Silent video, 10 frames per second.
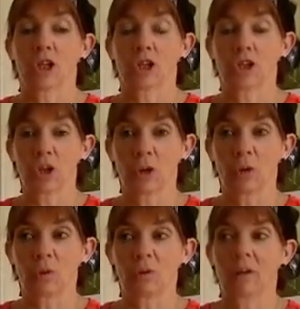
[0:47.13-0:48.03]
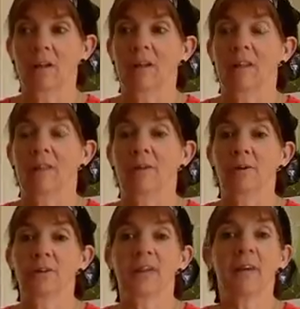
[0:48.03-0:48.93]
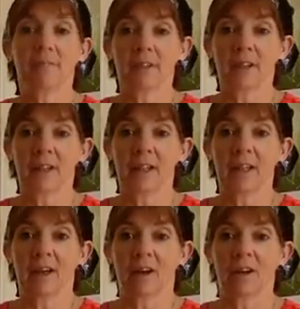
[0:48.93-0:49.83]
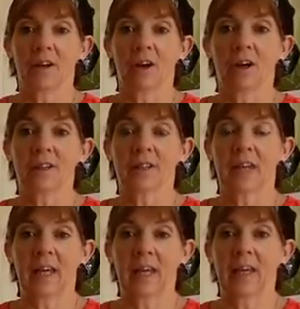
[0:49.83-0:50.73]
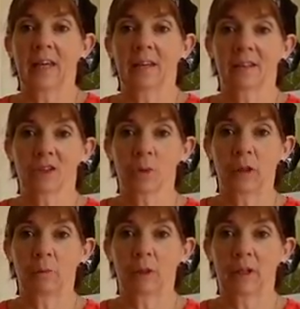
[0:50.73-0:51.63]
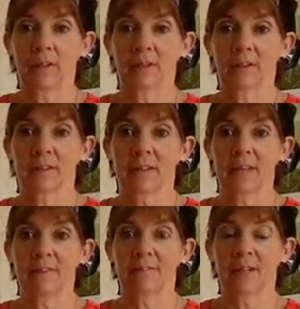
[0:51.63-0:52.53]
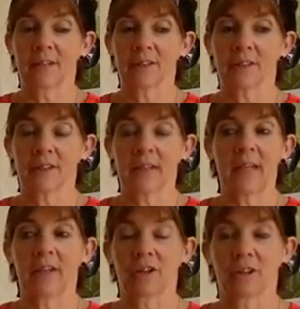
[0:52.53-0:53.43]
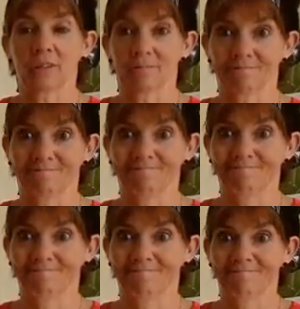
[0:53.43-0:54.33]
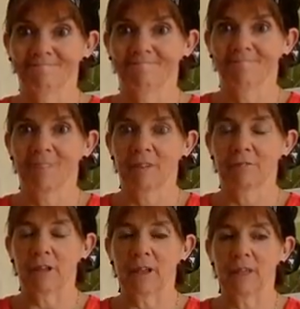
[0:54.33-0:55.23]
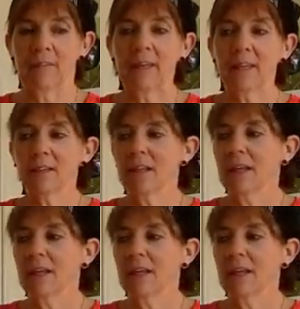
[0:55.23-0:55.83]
So those definitely are not a 21-day fix container friendly thing.